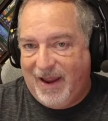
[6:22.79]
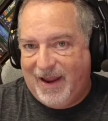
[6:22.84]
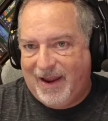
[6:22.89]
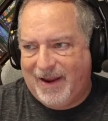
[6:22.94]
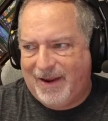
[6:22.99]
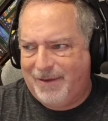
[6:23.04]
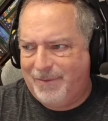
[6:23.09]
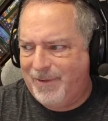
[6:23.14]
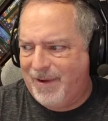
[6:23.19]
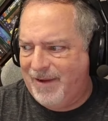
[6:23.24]

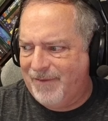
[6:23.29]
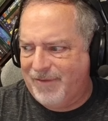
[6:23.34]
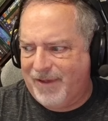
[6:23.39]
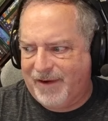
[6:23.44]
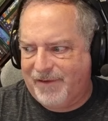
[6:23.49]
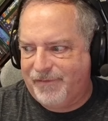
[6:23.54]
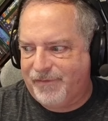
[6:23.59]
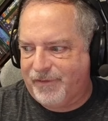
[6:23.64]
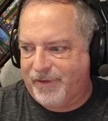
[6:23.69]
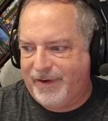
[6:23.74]
And we have
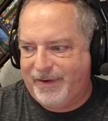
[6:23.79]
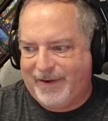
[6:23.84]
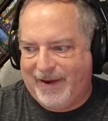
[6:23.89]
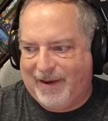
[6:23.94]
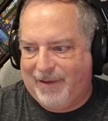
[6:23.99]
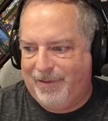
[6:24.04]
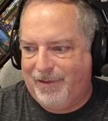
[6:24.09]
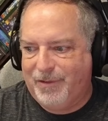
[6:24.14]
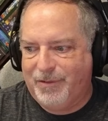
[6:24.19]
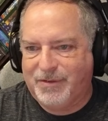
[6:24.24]
like free
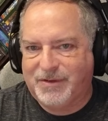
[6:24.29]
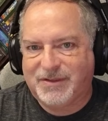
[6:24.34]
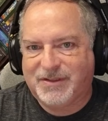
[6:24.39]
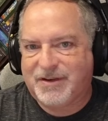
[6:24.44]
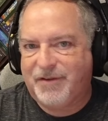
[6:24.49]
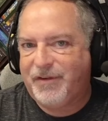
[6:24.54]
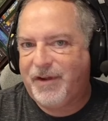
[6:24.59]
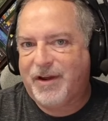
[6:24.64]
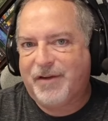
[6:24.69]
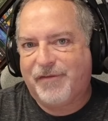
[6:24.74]
downloads and
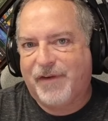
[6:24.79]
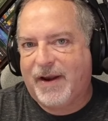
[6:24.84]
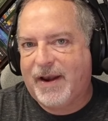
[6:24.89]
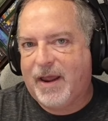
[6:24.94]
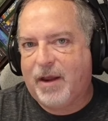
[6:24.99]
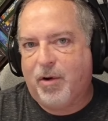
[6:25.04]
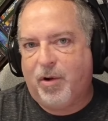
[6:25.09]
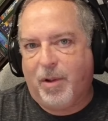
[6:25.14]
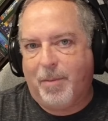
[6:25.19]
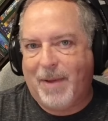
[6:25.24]
stuff. You can find
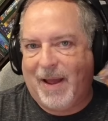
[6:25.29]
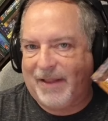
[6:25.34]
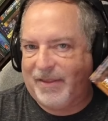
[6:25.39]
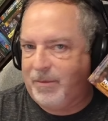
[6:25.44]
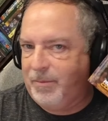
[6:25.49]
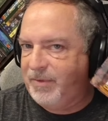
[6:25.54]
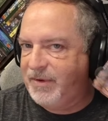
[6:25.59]
out all about them.